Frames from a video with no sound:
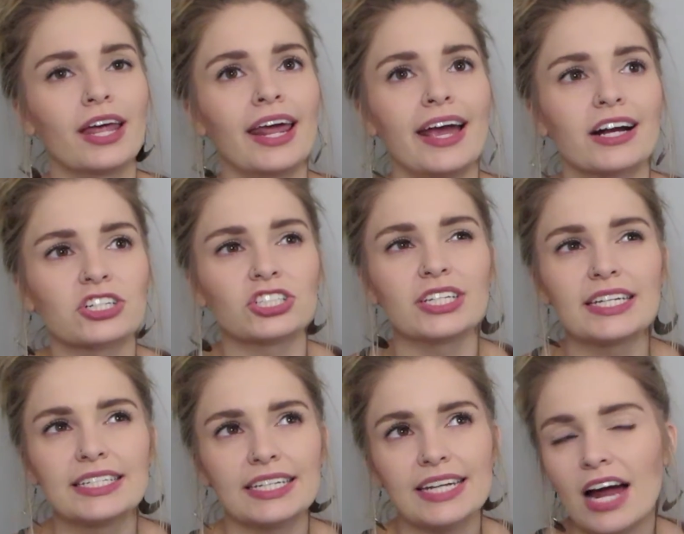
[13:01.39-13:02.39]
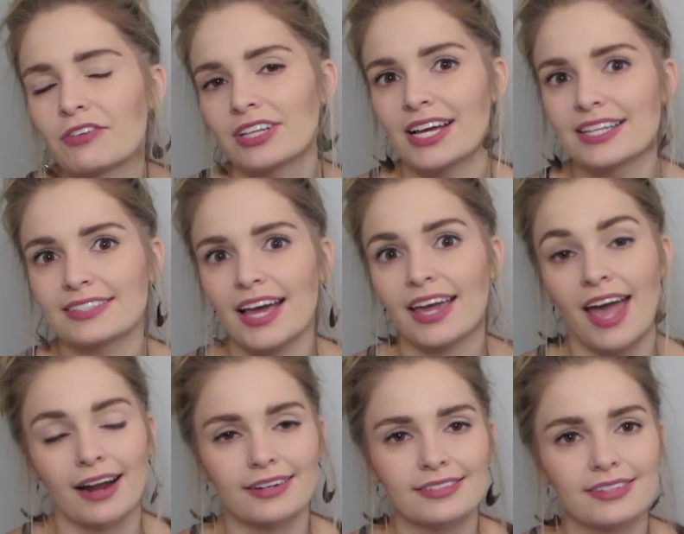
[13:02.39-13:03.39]
And I actually did not realize that
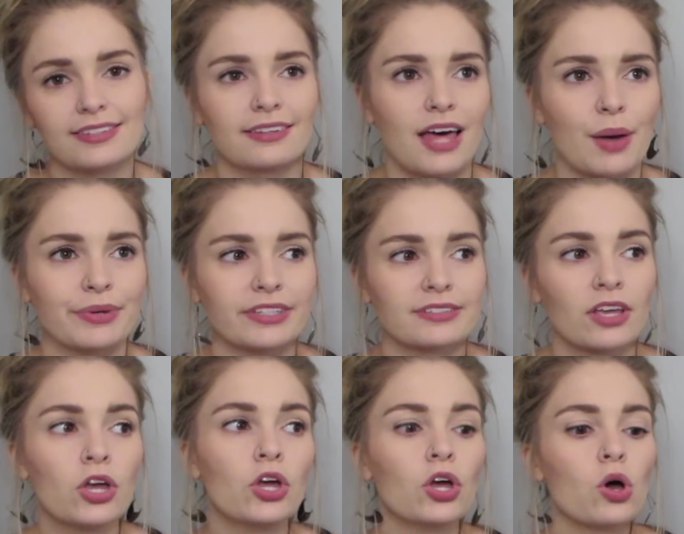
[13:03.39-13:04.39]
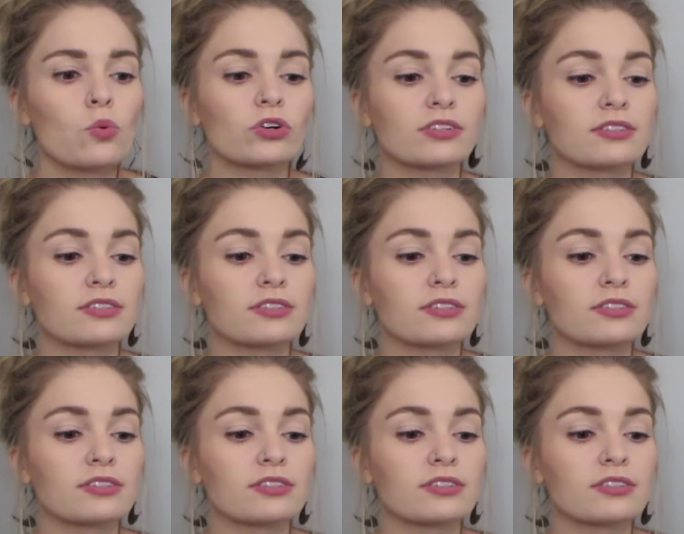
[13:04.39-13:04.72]
cactuses and llamas were